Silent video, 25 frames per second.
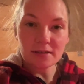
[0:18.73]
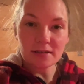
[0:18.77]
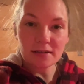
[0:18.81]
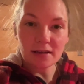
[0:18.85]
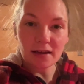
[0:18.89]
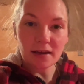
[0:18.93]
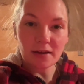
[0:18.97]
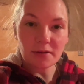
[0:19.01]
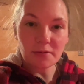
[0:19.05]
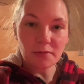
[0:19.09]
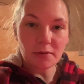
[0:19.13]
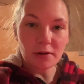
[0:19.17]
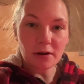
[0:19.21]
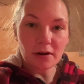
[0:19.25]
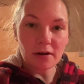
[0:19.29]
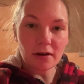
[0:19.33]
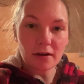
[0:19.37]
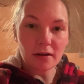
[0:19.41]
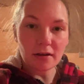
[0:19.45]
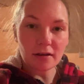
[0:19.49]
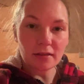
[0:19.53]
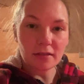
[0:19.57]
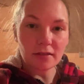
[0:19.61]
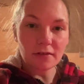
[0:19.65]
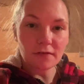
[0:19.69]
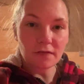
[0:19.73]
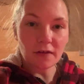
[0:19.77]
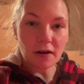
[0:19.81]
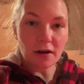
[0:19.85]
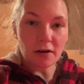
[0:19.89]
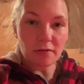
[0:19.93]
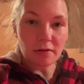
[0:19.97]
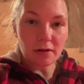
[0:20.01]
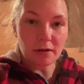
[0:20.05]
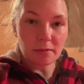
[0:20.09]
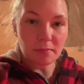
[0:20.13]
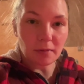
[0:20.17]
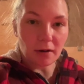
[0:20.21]
Tonight we're in the
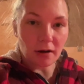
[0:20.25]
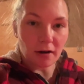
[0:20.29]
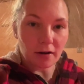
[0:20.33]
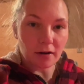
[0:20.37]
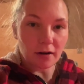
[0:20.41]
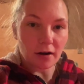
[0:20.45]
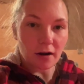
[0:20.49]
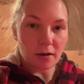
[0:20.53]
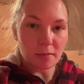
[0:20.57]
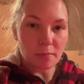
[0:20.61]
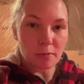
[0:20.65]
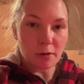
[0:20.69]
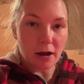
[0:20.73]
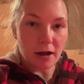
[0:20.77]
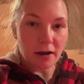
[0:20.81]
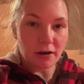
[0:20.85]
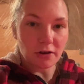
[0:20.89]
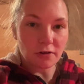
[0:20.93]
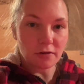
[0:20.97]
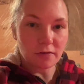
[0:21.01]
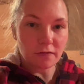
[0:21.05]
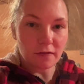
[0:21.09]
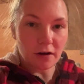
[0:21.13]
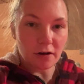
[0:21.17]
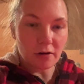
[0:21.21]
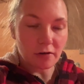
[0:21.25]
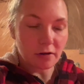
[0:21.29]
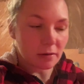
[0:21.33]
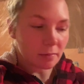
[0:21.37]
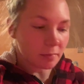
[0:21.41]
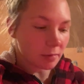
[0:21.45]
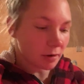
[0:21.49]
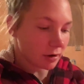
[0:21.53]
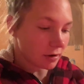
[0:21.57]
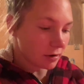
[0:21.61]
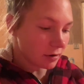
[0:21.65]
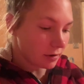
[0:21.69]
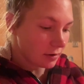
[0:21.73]
farrowing barn, our brand new farrowing
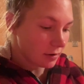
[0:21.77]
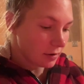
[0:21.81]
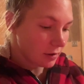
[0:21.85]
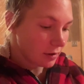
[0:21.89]
barn,